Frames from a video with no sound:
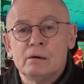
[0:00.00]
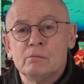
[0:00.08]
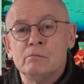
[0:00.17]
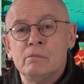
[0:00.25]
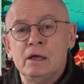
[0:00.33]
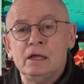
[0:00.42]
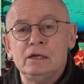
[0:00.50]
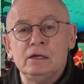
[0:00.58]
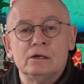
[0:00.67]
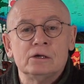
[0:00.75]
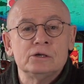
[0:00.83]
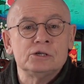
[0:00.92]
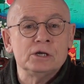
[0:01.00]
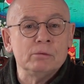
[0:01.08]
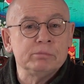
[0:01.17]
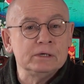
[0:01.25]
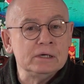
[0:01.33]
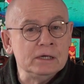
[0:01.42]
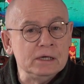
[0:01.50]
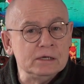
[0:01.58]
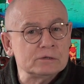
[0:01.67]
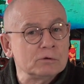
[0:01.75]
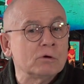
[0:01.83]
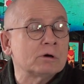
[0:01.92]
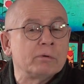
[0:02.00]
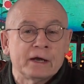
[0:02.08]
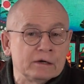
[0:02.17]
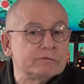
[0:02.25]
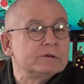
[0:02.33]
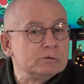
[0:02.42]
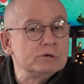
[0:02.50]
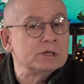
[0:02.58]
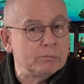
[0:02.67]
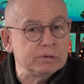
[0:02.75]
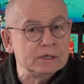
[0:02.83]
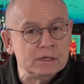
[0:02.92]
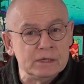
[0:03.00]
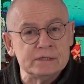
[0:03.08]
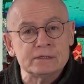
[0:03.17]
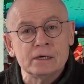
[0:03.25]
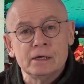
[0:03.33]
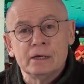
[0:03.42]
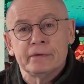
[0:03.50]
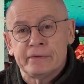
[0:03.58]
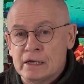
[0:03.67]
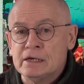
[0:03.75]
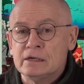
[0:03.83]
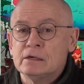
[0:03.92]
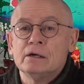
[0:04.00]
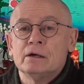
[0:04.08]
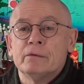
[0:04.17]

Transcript: many Japanese, or quite a few Japanese, think